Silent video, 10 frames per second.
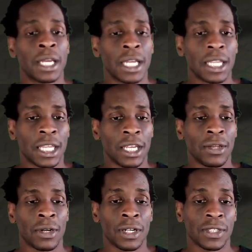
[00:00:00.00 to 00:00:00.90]
Then you
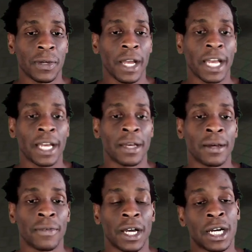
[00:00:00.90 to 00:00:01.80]
also
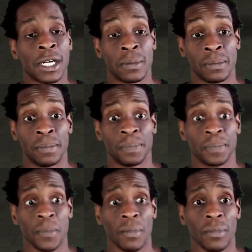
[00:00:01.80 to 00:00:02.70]
have
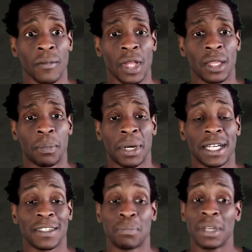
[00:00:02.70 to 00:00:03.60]
the
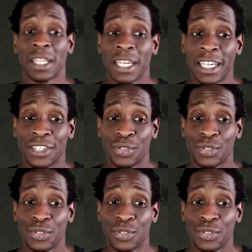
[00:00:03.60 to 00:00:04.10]
possibility to